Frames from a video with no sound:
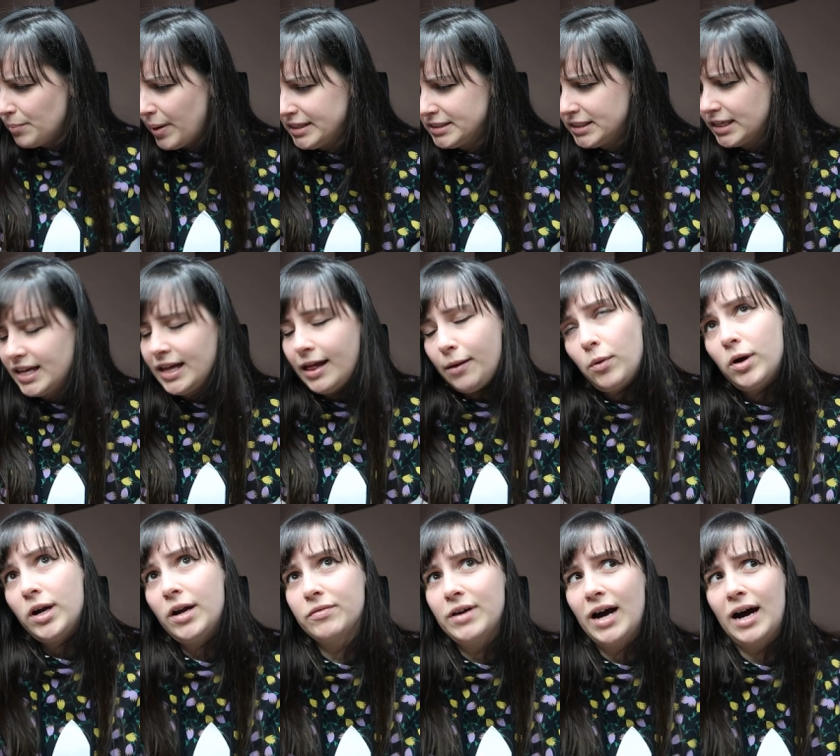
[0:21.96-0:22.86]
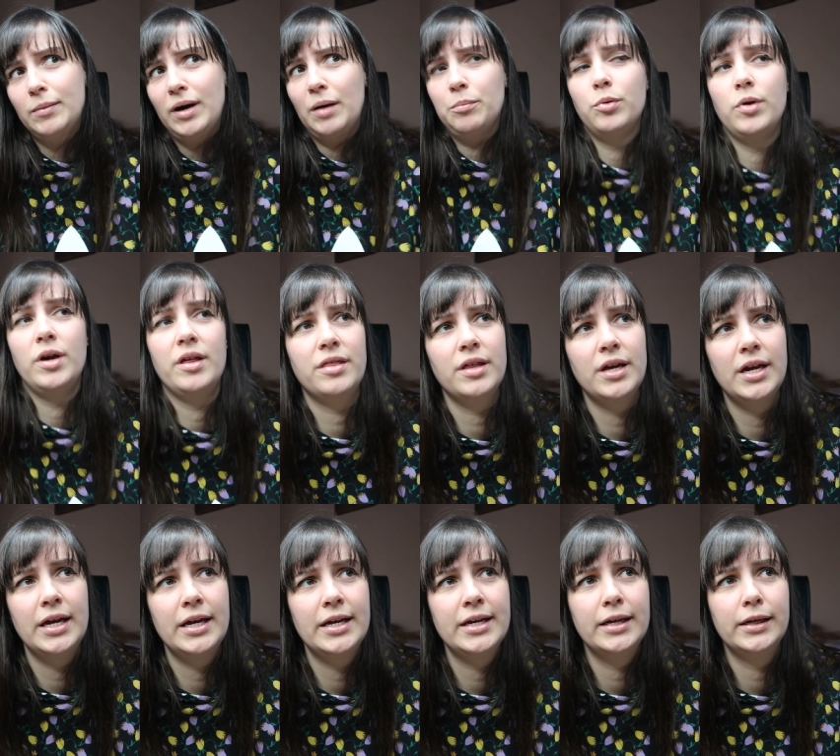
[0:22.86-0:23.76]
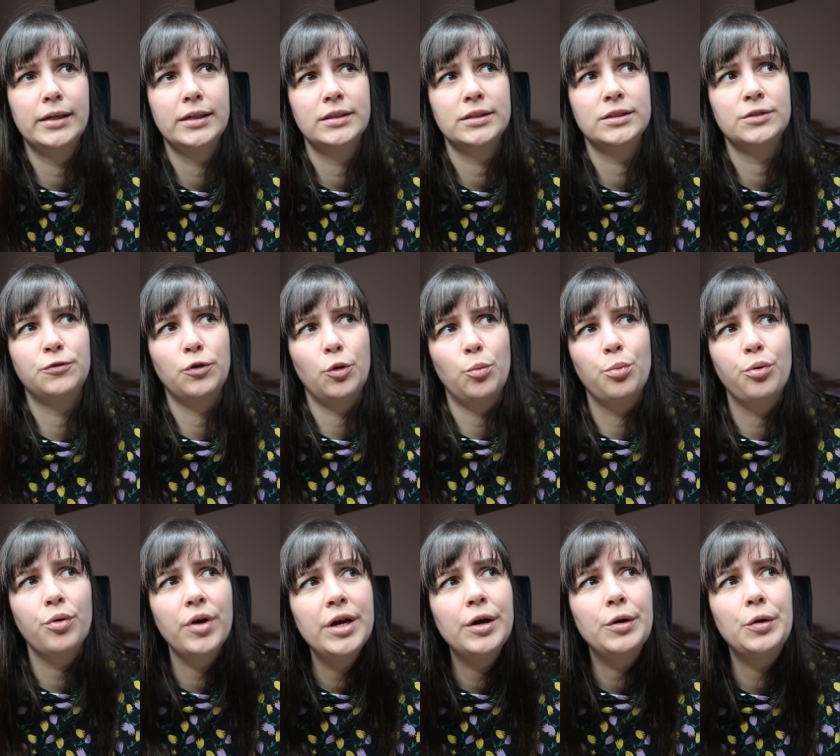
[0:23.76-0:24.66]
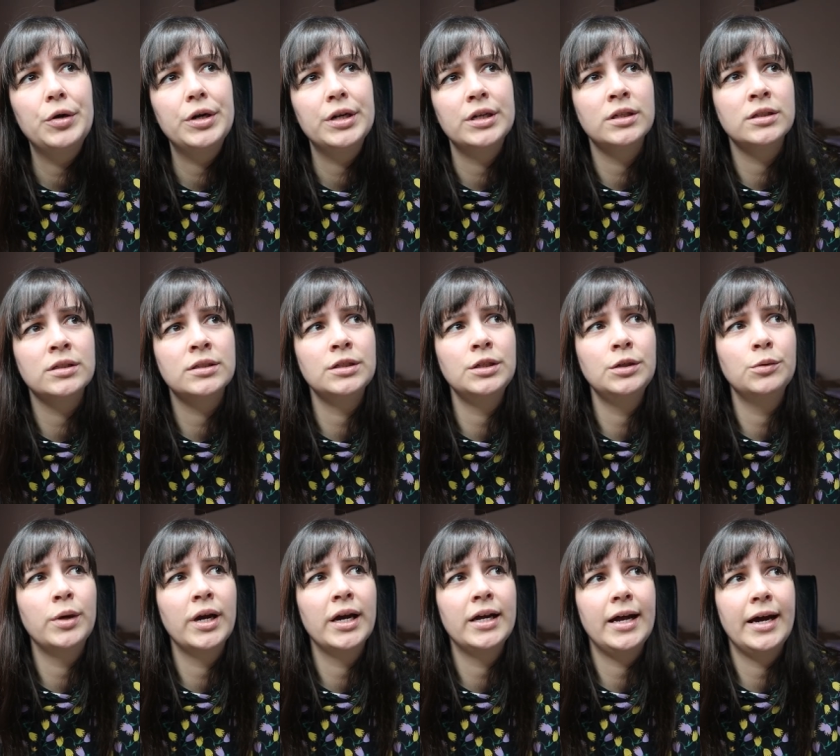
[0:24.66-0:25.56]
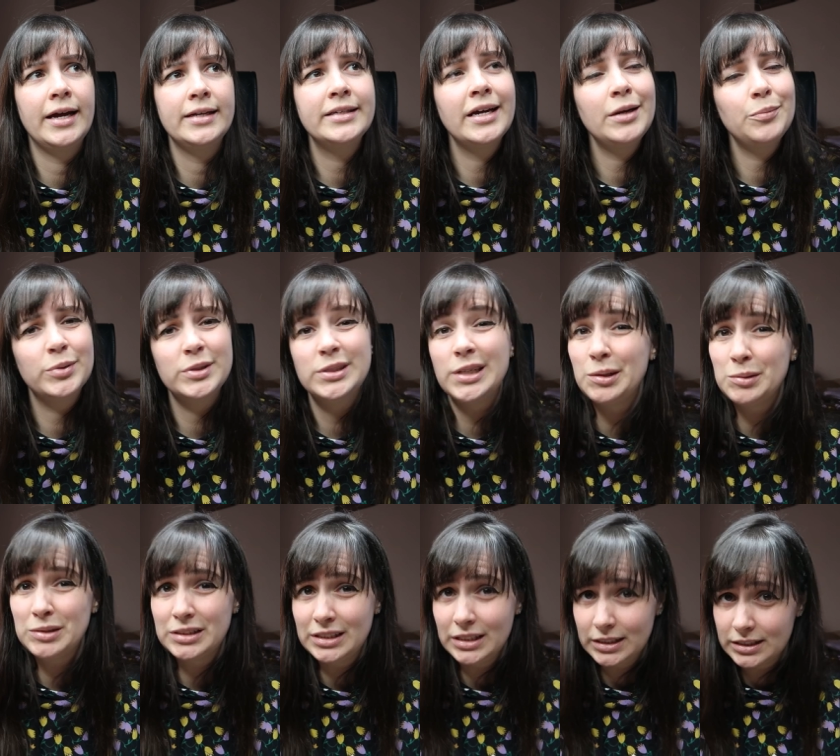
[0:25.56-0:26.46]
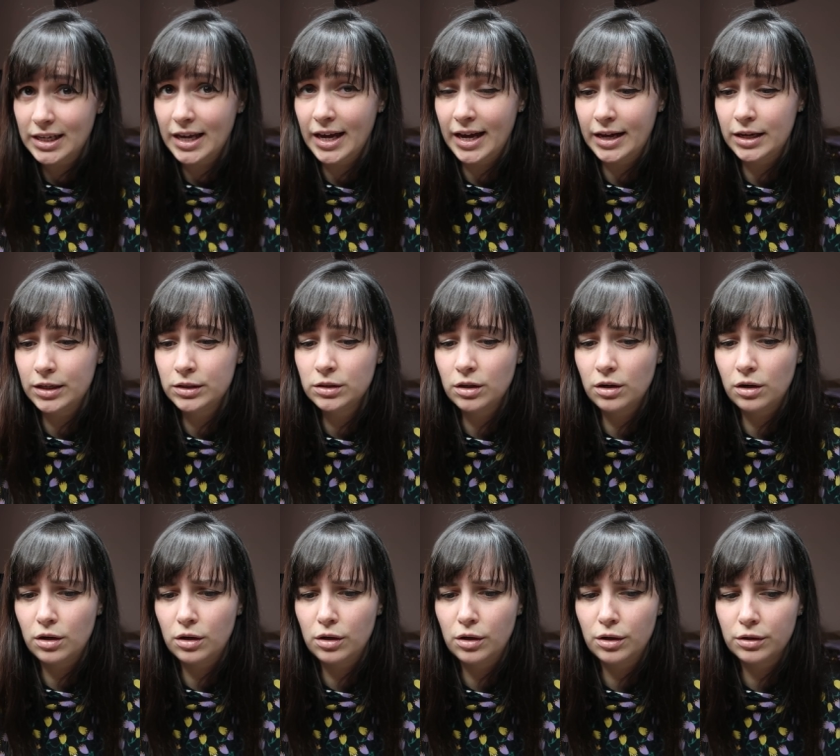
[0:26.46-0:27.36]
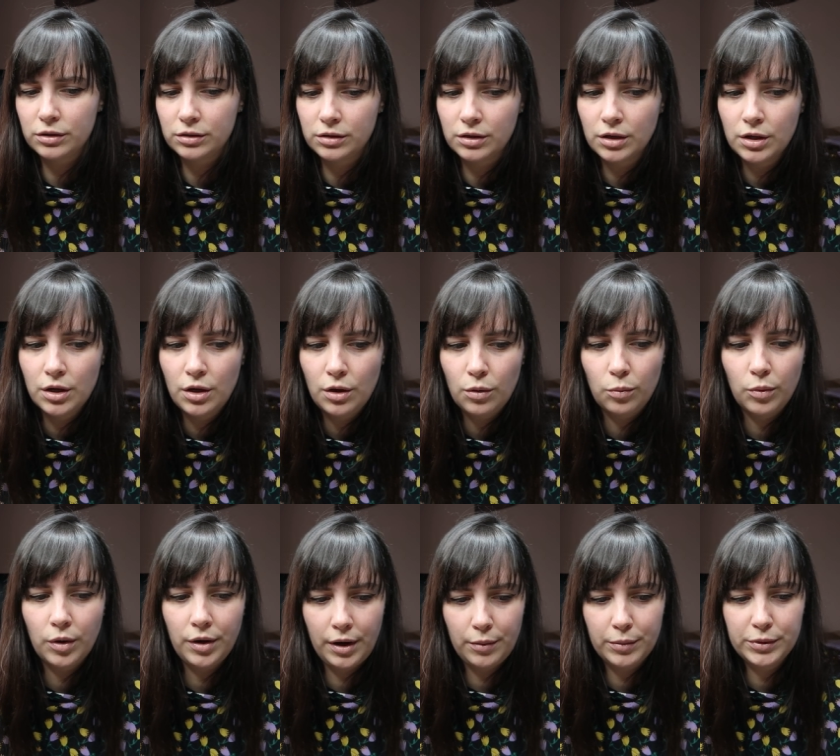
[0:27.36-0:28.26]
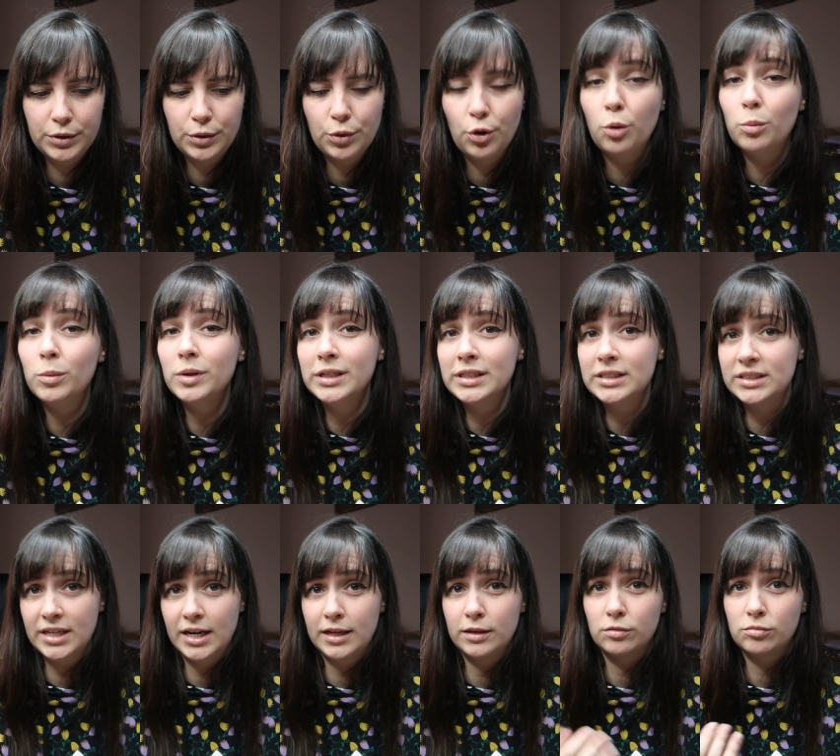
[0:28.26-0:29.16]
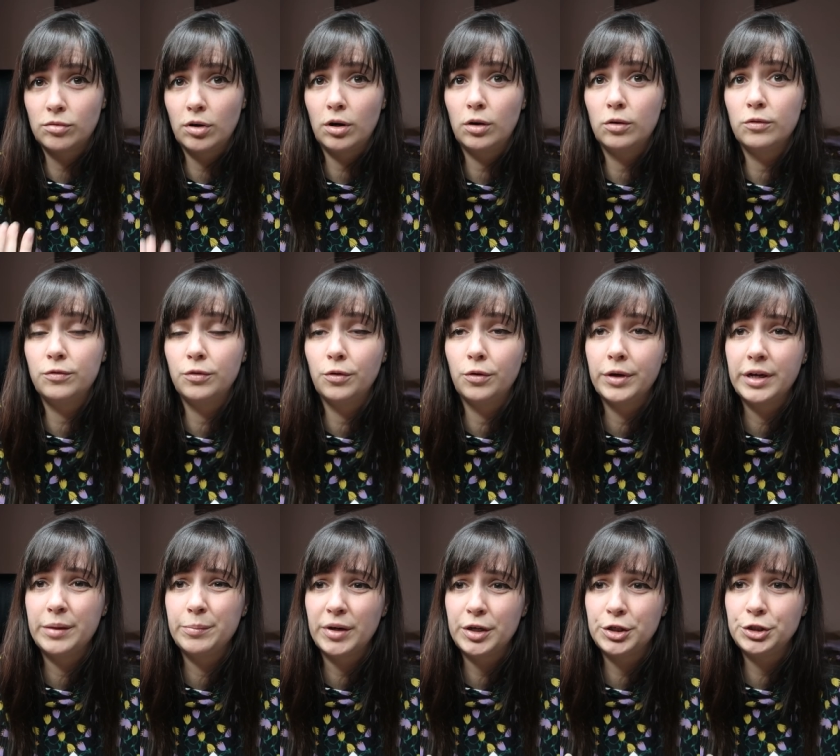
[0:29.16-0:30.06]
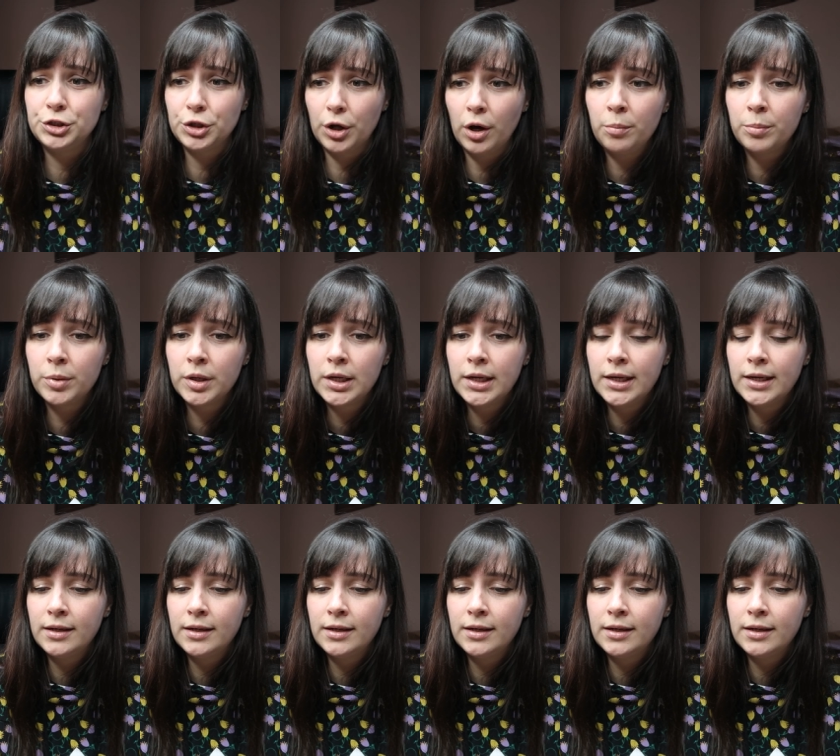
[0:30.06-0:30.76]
basically what I've come up with is for pre-orders you'll get a 10% discount on what I would normally sell a roll for in my shop.